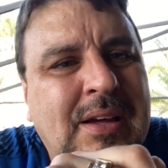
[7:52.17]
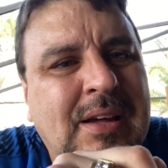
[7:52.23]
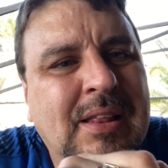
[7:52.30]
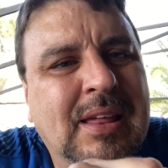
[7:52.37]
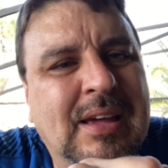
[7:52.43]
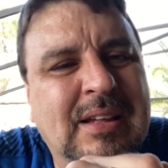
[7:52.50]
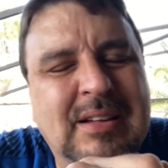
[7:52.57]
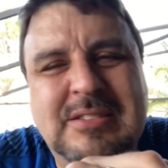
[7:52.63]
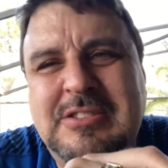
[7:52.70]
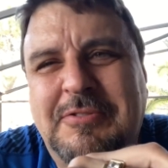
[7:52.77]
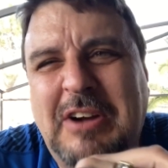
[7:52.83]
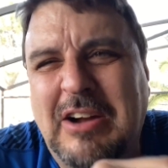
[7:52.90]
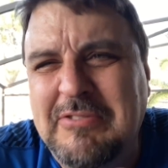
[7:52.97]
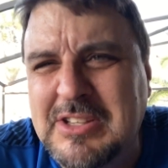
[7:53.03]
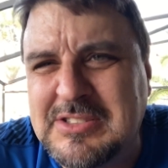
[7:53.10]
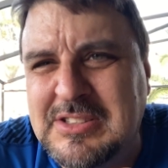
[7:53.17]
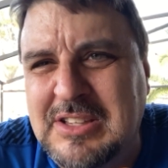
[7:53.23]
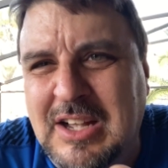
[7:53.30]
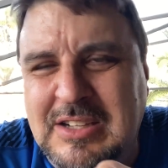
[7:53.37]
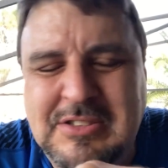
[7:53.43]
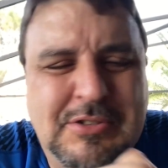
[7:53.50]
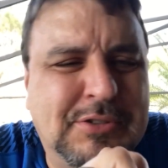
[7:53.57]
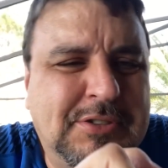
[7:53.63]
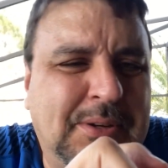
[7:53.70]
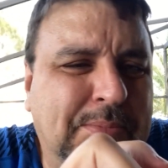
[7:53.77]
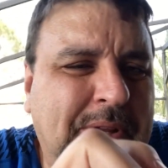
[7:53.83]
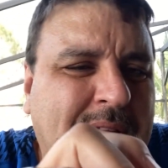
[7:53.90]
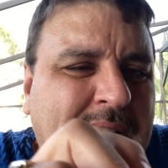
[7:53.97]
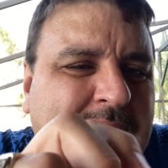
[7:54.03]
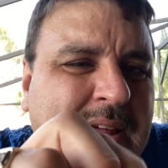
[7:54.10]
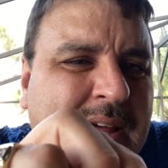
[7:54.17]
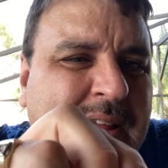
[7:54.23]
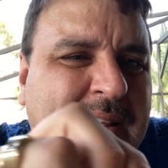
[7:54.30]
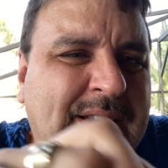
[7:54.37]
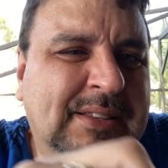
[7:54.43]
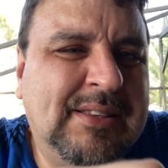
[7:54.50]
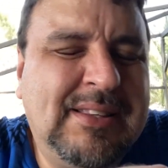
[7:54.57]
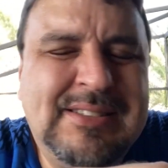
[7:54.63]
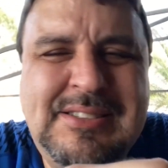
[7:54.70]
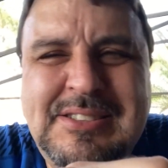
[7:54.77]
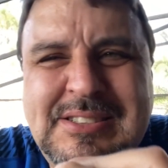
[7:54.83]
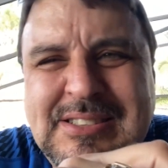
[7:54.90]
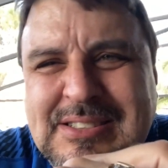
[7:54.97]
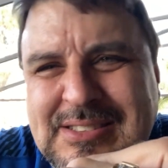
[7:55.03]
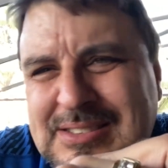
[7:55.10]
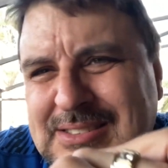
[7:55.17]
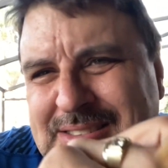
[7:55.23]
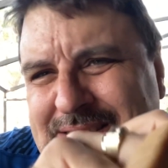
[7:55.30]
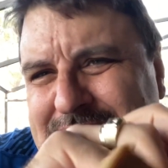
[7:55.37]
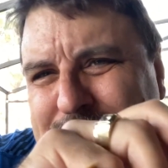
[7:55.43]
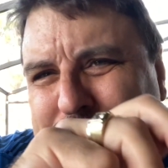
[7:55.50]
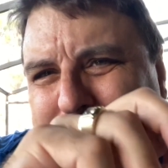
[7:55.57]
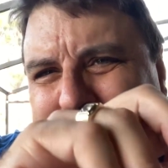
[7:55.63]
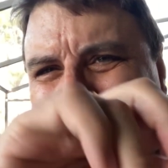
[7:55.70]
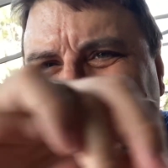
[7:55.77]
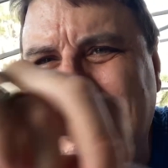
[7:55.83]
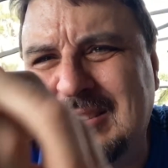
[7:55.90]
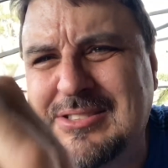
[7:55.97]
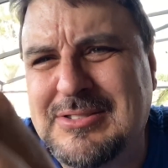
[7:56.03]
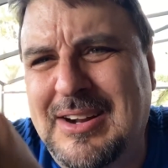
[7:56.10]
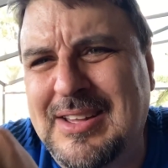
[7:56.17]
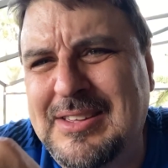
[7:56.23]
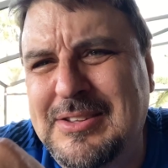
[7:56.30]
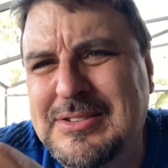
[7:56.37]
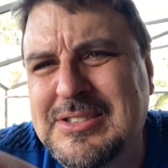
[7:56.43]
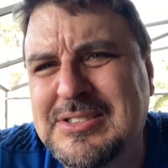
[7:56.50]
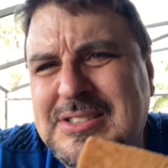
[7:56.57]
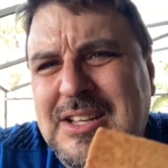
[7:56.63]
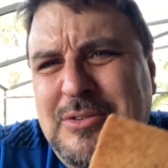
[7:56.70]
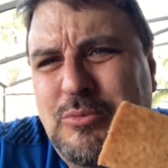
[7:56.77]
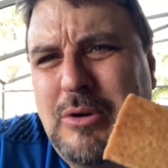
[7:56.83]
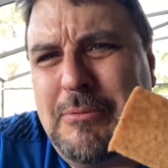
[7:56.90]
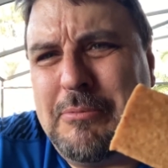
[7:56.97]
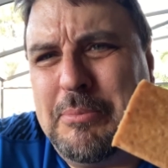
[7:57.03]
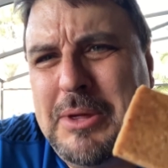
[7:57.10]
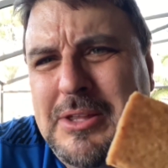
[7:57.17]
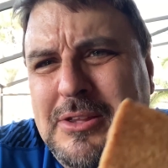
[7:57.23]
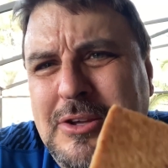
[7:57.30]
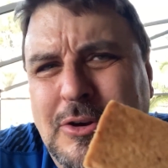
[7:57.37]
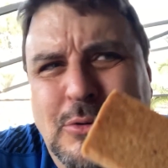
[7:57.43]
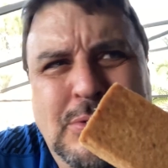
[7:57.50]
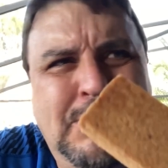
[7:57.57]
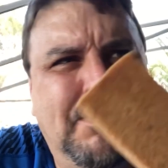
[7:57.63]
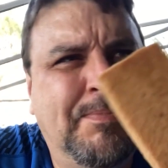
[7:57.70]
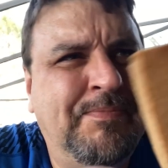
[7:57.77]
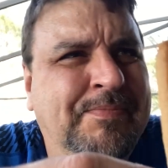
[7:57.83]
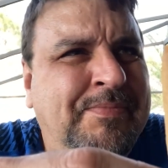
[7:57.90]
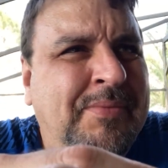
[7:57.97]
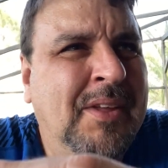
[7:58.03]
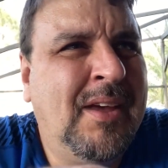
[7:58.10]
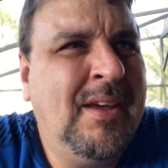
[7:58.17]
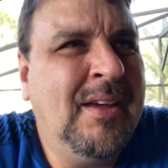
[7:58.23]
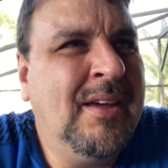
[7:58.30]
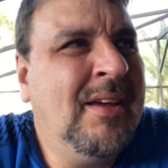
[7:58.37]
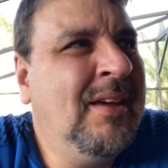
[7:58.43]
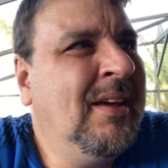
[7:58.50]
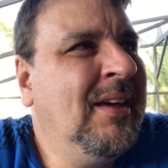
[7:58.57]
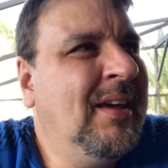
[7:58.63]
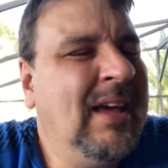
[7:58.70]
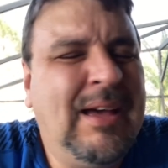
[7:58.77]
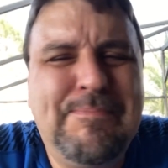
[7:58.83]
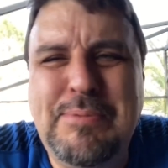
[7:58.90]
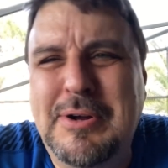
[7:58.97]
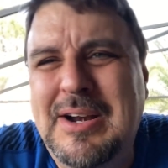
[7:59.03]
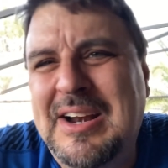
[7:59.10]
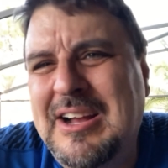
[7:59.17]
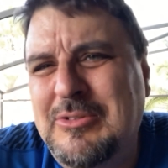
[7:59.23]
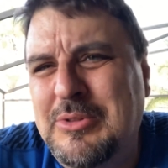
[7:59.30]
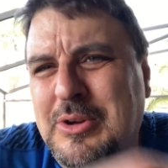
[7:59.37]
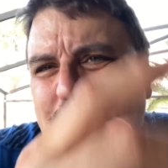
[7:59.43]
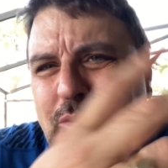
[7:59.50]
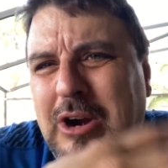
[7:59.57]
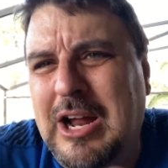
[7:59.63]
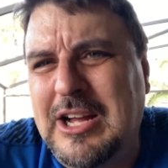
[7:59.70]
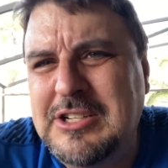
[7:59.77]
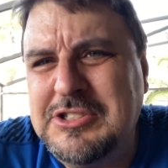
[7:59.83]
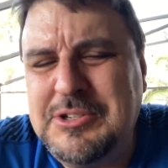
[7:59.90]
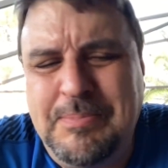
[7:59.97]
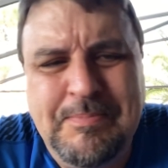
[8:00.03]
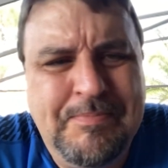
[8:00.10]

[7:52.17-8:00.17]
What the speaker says: like survivalist nuts or something like that. This is just simple things, right? You just get a Rubbermaid tote. I put it out in the garage.